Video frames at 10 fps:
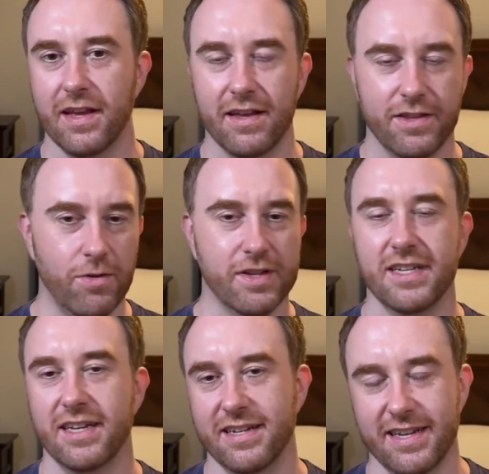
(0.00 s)

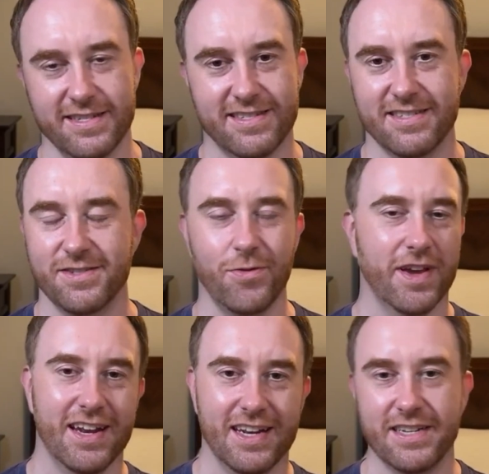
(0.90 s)
Unison is doing
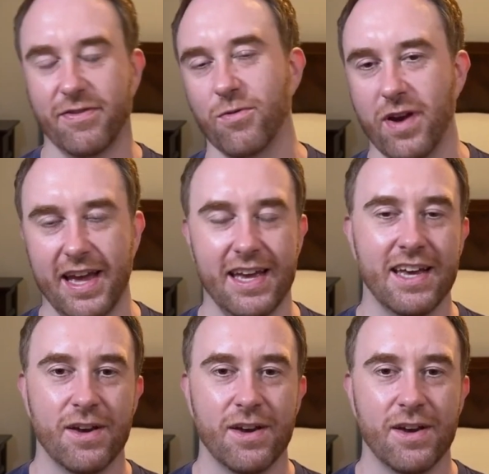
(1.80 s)
it in a different way